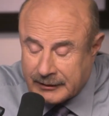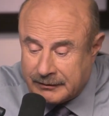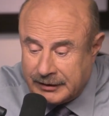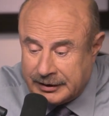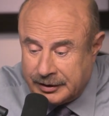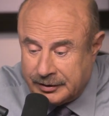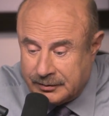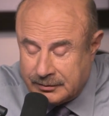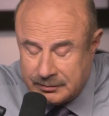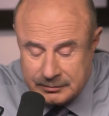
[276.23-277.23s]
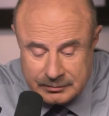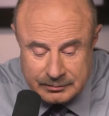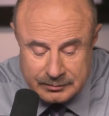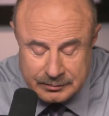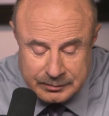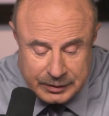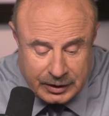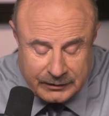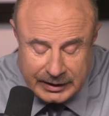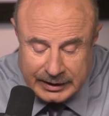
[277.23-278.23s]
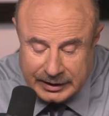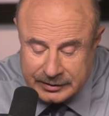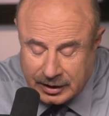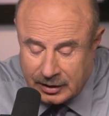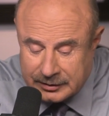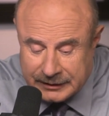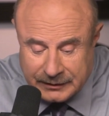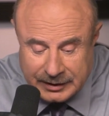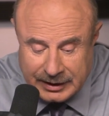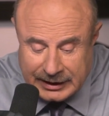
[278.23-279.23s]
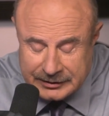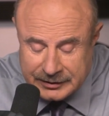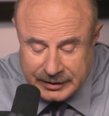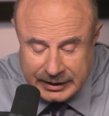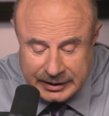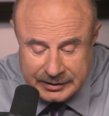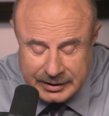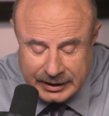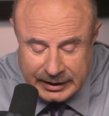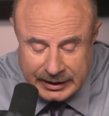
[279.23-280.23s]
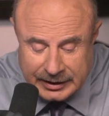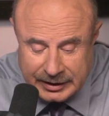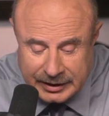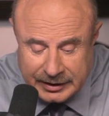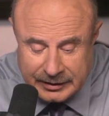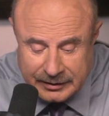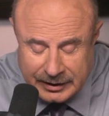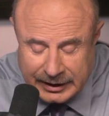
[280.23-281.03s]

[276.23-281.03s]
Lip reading: venue surveys, all different kinds of things in a year.